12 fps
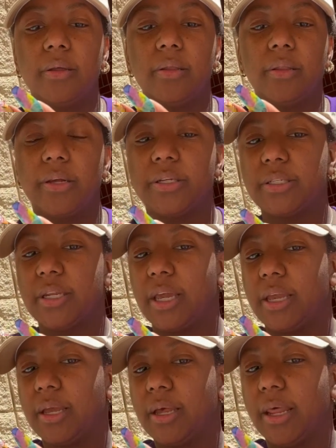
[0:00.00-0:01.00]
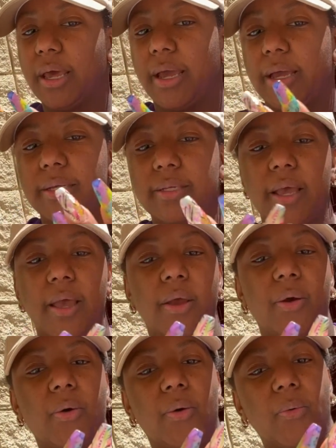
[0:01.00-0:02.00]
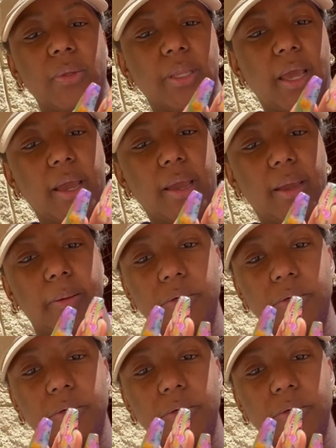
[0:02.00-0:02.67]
They're stained glass with the ab